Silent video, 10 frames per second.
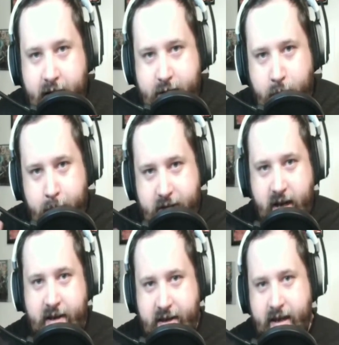so we're going to be
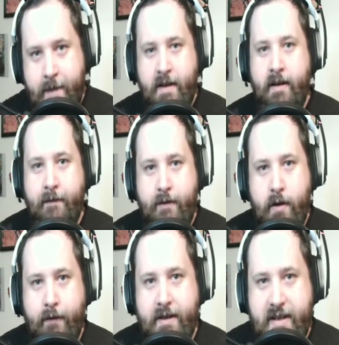checking these games out on a few
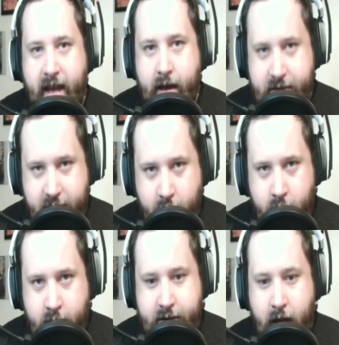different scales here,
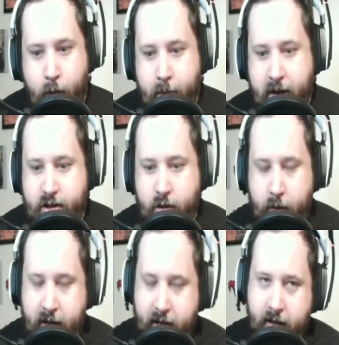because I want to make sure
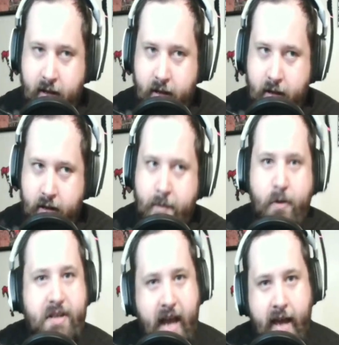we get the
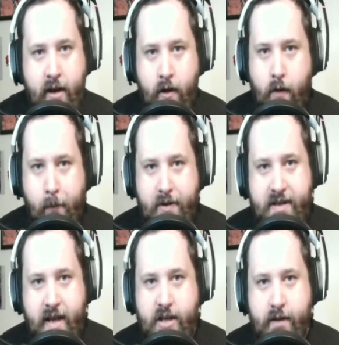most accurate
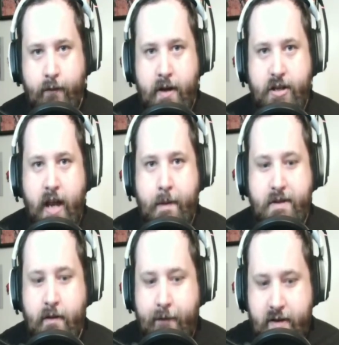representation for each game. So
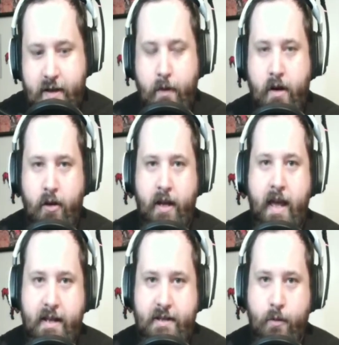the first thing we're going to look at
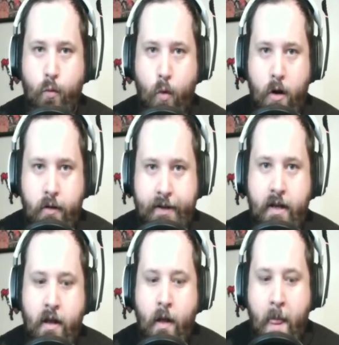is the world.
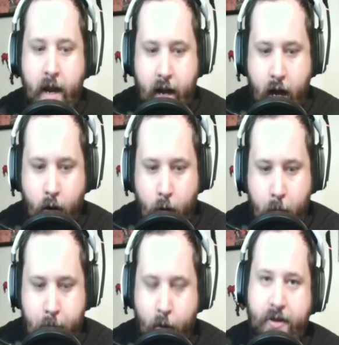Now,
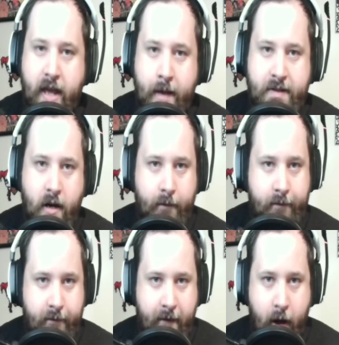both games are
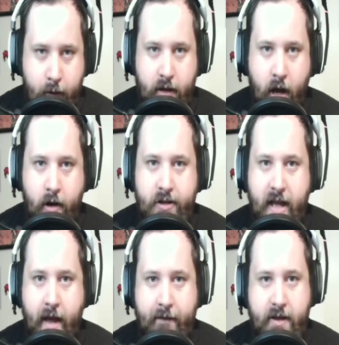very large. They
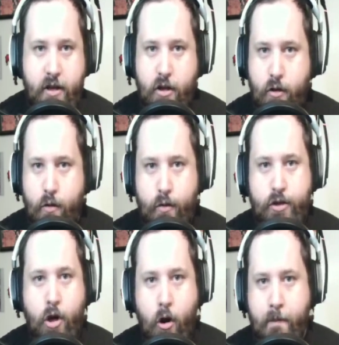have huge
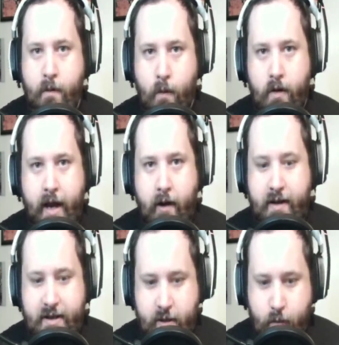open world
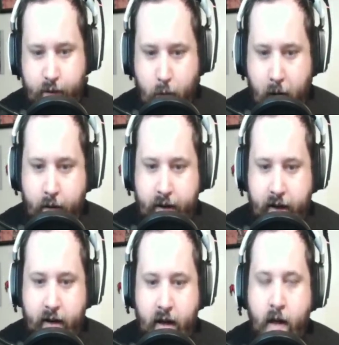areas to move around
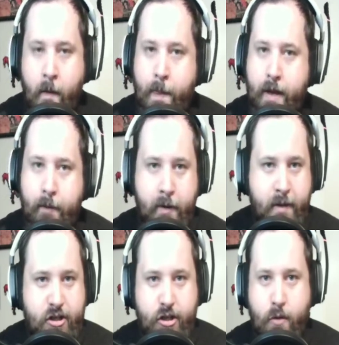in. You can pretty
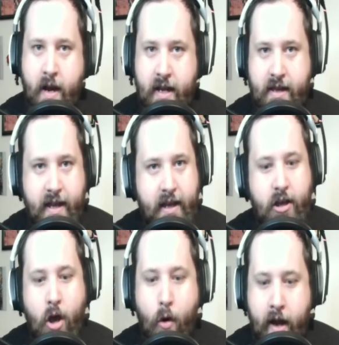much do anything,
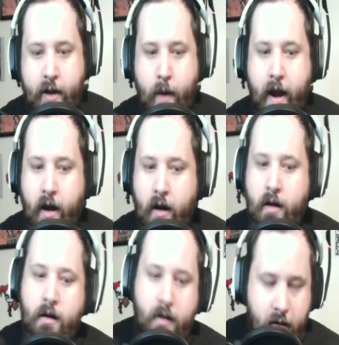go anywhere,
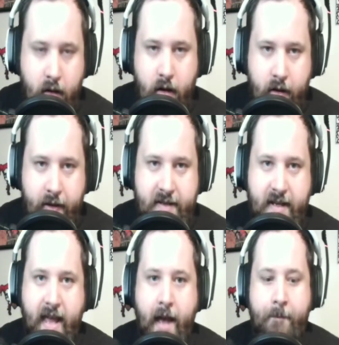things like
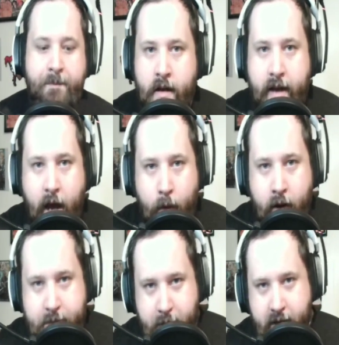that. Now, when I
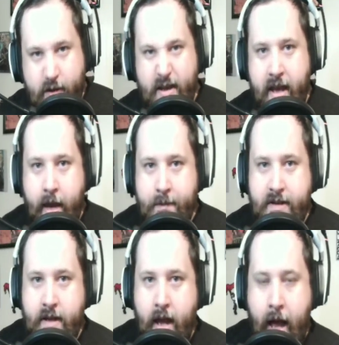was playing through the games,
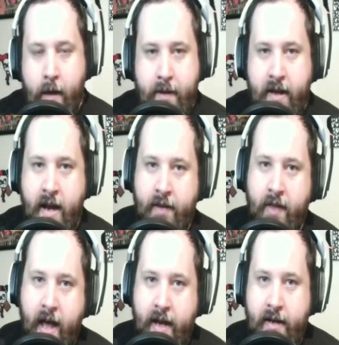Albion
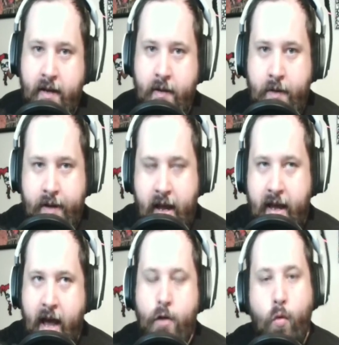Online, it
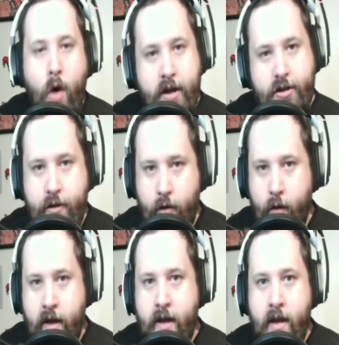kind of walks you through
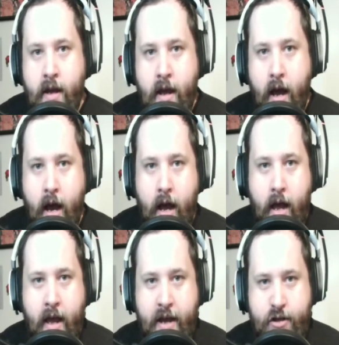it.
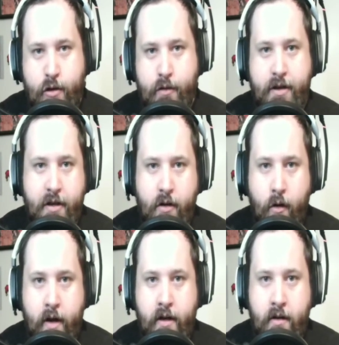As you do the
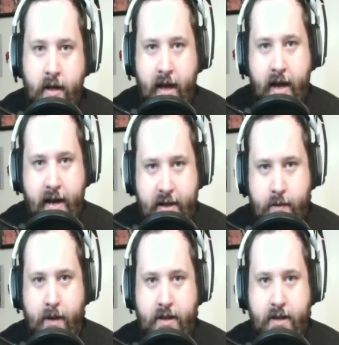tutorial, it kind of takes you place to